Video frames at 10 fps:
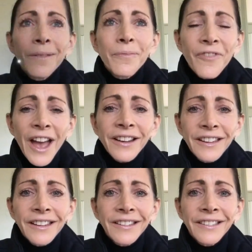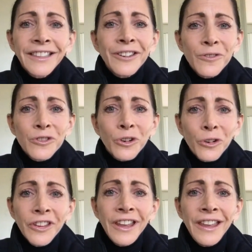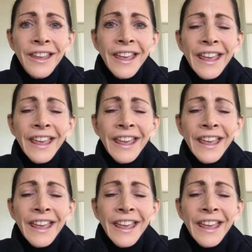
is reporting that New Jersey's First Lady Tammy